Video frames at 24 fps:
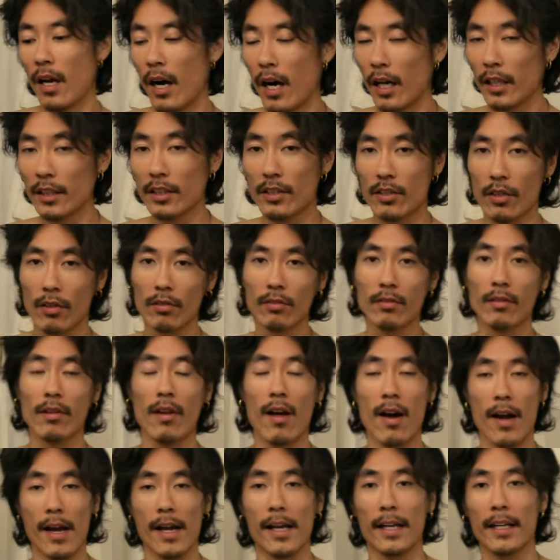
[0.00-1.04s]
I don't
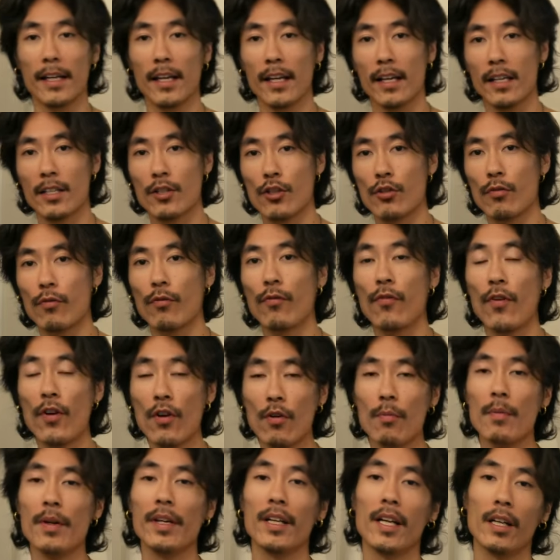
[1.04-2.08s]
like
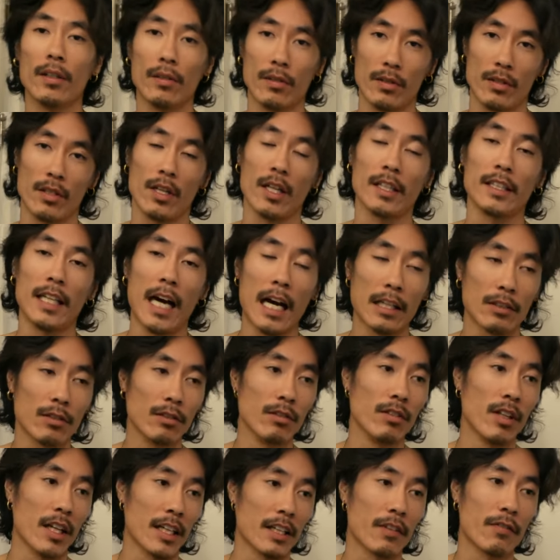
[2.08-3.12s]
filming outside. I
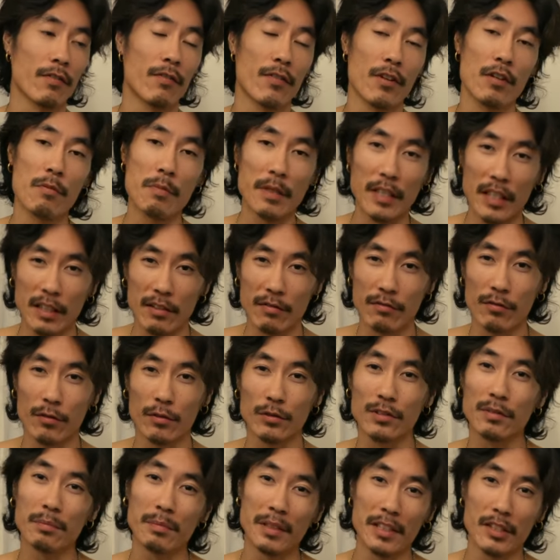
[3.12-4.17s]
don't like filming in
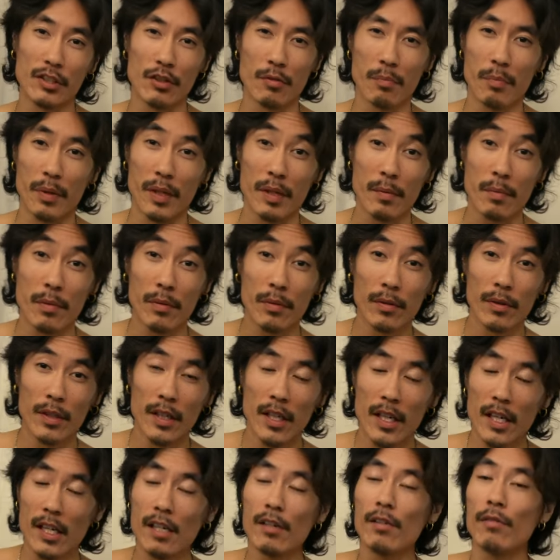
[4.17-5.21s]
front of a bunch of people.
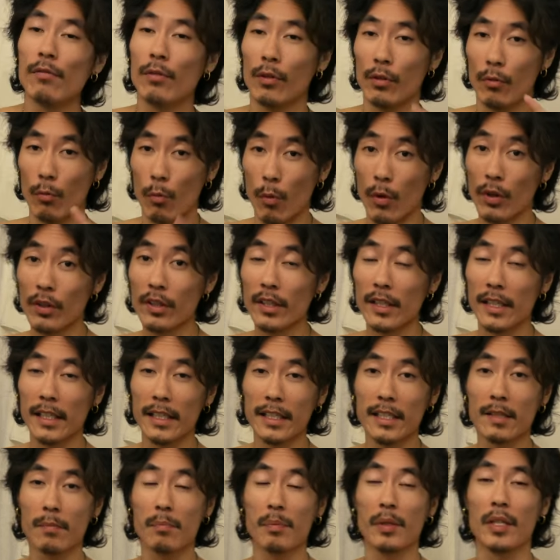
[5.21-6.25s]
Well, the one
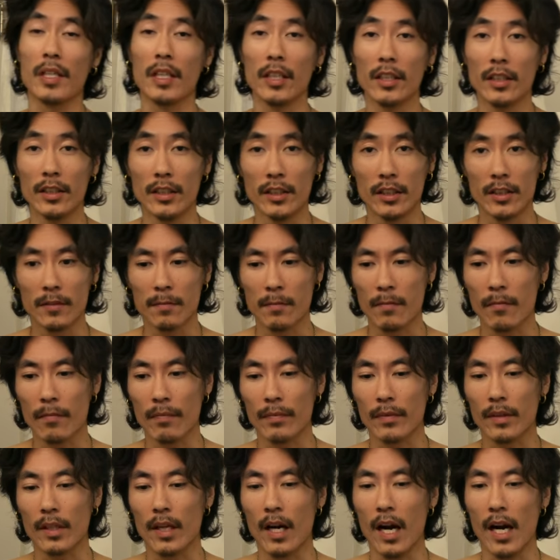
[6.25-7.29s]
is because
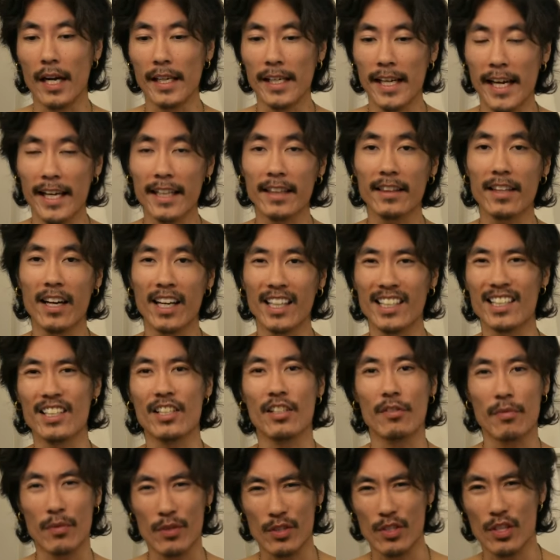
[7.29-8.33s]
I hate the
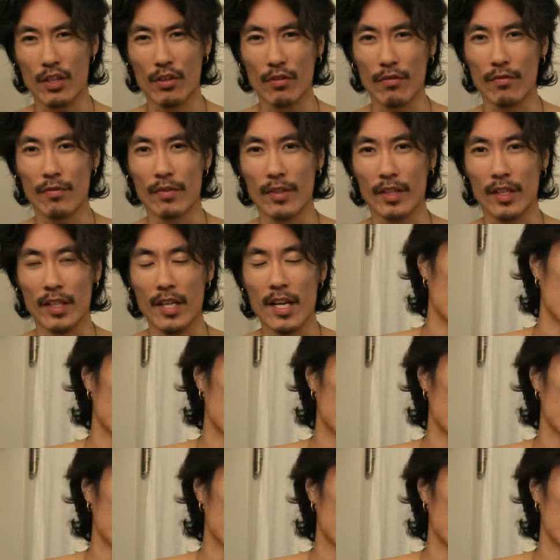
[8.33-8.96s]
idea of selfie